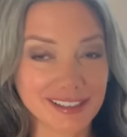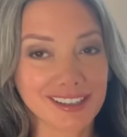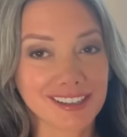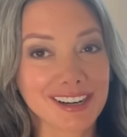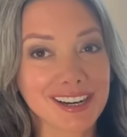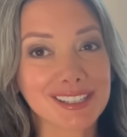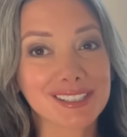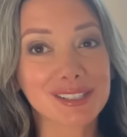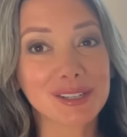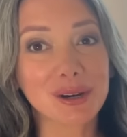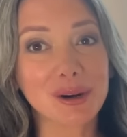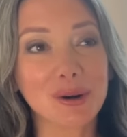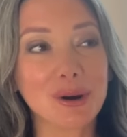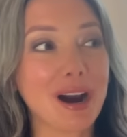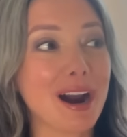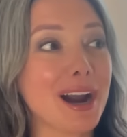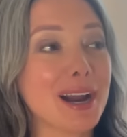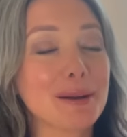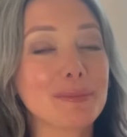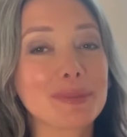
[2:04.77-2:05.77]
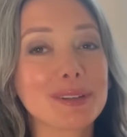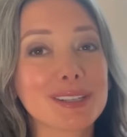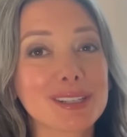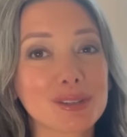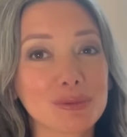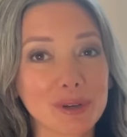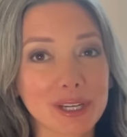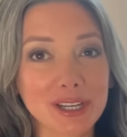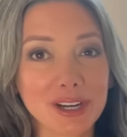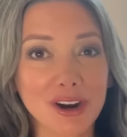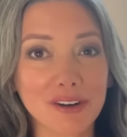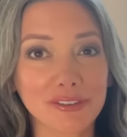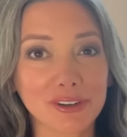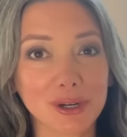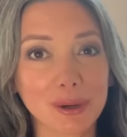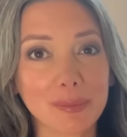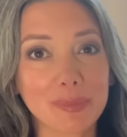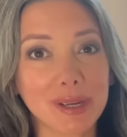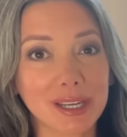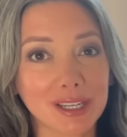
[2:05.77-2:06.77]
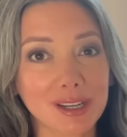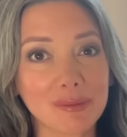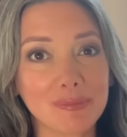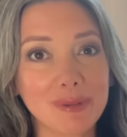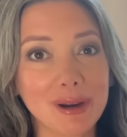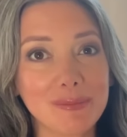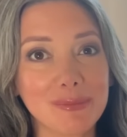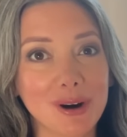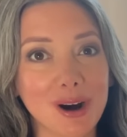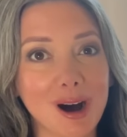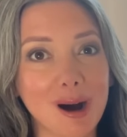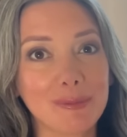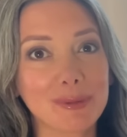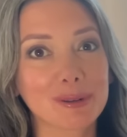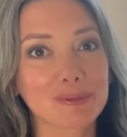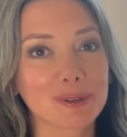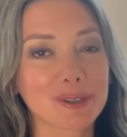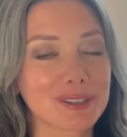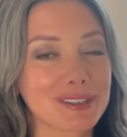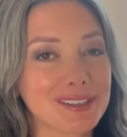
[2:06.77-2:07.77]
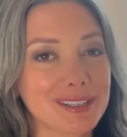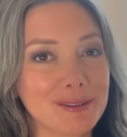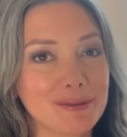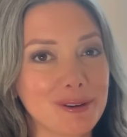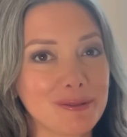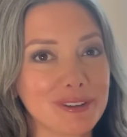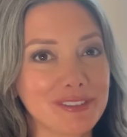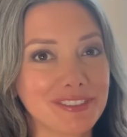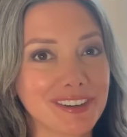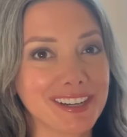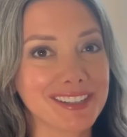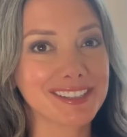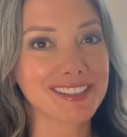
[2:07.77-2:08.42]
All right, so I'm gonna swing over, pick up my mom, and we're gonna see what we find